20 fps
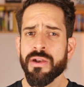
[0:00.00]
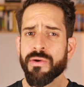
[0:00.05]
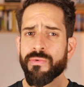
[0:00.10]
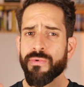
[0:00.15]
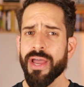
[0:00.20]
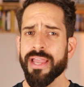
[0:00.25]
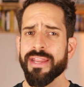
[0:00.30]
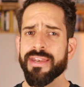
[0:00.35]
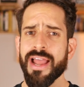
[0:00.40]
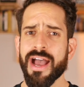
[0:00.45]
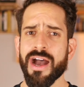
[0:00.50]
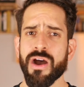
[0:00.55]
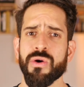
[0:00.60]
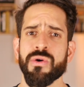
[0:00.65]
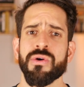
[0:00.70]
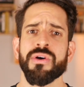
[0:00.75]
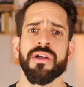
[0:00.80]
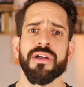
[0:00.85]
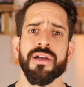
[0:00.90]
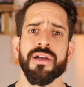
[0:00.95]
Right
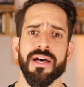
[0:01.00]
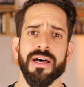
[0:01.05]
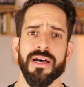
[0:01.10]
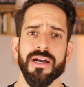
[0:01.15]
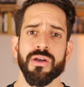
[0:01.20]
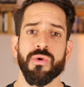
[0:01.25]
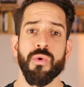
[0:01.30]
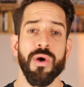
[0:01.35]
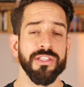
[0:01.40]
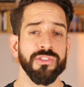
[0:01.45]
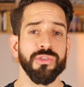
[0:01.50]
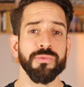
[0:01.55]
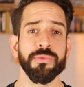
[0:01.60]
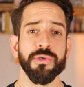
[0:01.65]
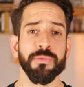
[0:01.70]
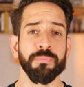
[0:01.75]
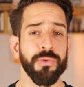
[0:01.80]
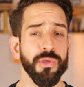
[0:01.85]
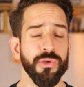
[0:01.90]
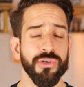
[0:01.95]
now, quantum
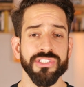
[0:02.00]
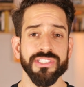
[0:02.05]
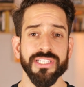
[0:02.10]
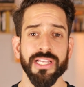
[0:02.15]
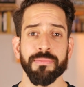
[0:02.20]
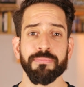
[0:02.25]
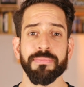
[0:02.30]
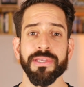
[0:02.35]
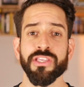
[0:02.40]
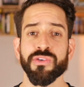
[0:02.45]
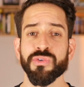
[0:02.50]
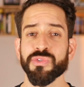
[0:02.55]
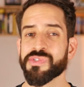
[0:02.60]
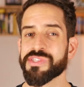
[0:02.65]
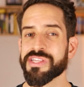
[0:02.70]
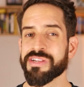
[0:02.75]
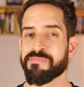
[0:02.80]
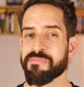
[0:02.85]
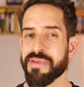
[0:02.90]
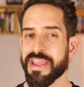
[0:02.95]
computers can be
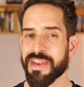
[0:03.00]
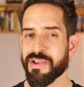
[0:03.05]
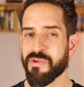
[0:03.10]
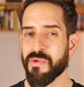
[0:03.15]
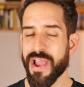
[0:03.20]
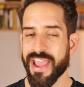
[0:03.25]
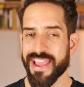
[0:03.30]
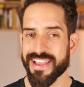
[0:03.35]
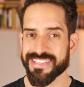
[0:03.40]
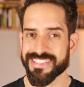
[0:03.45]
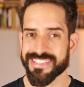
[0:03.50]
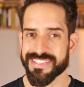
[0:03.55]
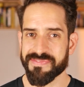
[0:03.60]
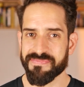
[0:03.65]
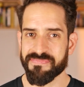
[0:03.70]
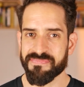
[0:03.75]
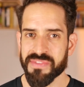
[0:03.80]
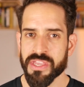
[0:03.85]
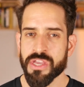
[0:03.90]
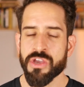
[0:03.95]
used in many ways.
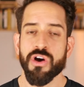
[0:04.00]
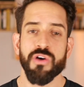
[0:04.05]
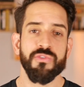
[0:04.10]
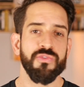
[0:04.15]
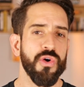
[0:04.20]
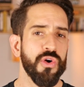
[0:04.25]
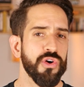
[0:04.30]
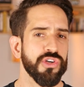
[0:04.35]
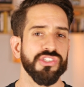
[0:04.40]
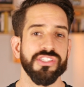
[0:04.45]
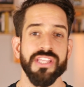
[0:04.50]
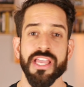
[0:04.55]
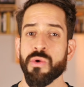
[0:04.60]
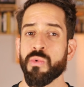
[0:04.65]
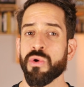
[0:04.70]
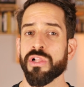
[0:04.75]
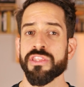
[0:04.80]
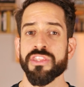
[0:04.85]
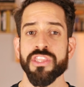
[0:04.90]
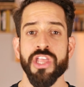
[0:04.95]
Of course, they
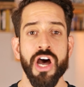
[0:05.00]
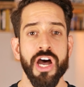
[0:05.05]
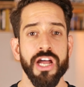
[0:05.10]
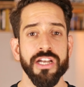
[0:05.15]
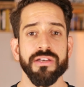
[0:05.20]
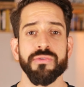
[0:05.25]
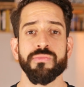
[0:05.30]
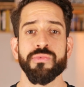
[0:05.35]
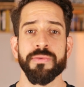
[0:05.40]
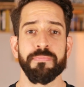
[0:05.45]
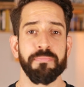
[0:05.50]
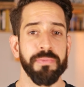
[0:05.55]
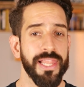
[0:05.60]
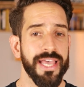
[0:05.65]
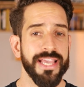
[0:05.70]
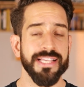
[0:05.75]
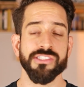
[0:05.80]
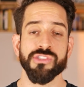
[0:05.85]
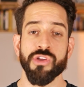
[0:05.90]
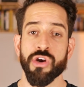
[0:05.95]
will not
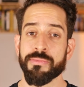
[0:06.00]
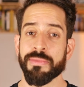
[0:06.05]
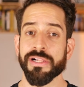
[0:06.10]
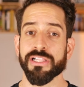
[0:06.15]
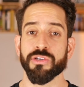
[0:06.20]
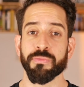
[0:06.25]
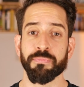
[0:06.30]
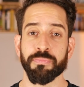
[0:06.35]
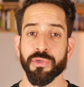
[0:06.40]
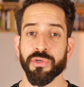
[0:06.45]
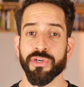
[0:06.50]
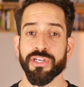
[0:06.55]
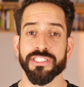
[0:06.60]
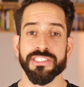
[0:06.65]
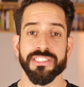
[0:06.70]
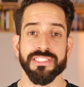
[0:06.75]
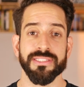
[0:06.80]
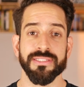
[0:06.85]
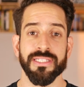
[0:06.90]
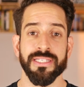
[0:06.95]
replace normal
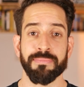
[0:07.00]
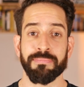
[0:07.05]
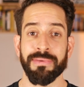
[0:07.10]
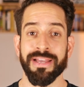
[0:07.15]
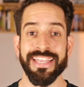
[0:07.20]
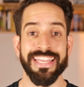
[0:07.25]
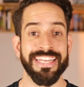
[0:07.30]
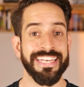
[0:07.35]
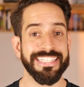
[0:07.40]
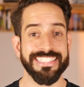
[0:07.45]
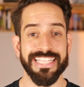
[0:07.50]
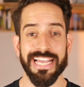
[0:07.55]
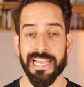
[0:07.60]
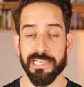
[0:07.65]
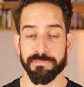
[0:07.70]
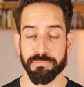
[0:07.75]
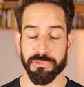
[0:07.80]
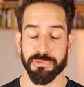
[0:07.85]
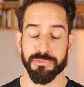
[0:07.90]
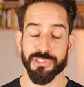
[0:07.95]
computers by any
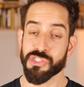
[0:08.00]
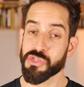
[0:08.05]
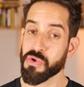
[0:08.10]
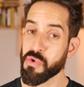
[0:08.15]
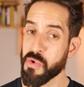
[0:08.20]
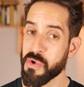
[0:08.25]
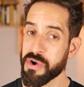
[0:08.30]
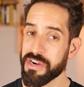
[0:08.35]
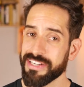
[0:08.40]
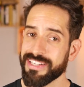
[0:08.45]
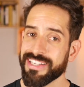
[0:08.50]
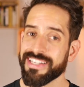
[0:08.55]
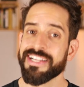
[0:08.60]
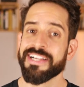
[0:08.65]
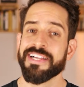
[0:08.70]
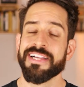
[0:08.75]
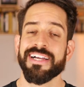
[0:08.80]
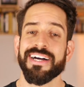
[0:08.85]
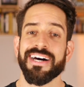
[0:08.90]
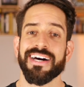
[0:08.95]
time soon,
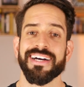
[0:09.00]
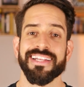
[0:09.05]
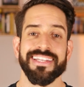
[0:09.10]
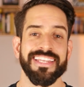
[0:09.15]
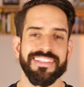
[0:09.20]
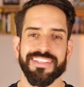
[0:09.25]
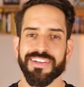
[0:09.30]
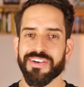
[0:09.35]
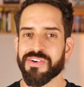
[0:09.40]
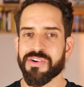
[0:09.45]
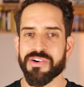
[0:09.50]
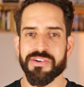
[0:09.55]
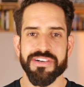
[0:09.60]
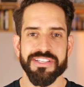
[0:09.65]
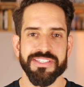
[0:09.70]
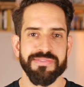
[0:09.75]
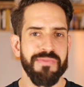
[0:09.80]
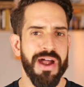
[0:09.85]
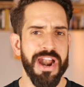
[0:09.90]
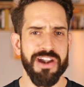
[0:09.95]
neither
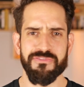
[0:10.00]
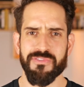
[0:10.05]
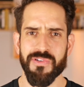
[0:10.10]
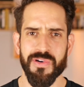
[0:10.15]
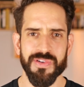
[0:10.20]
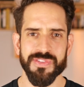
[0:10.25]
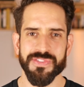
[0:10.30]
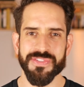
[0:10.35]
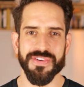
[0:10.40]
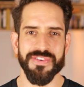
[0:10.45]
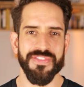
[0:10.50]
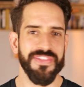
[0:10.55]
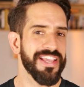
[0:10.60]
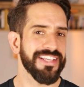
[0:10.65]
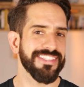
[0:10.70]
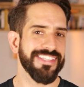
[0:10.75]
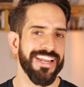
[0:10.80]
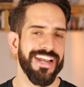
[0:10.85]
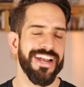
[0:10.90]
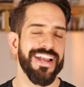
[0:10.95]
our smartphones or
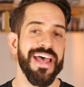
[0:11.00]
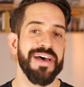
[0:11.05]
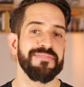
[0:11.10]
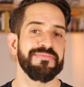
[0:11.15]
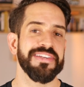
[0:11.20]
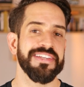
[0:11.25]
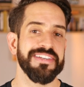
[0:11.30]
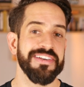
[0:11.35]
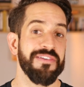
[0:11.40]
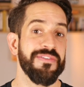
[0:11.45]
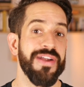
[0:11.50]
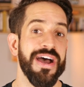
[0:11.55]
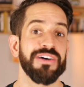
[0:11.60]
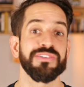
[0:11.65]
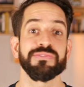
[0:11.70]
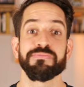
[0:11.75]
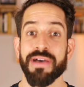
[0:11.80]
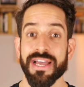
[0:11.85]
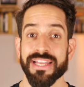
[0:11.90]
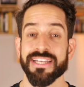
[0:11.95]
things that are happening
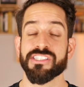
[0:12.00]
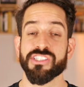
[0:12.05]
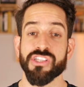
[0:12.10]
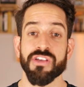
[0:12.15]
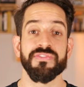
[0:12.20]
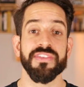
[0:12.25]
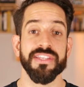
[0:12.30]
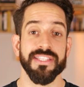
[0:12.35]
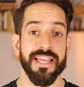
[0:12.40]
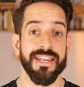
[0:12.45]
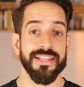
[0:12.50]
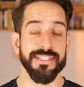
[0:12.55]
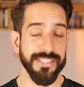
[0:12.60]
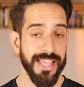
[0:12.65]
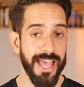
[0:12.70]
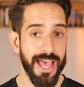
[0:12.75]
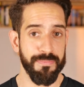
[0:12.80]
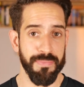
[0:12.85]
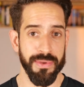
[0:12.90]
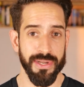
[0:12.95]
around, but it's something that is
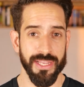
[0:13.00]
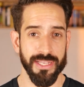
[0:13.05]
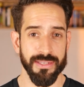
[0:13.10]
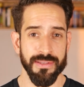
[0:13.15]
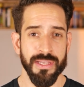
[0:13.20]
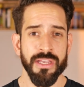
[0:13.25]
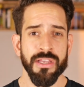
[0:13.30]
happening.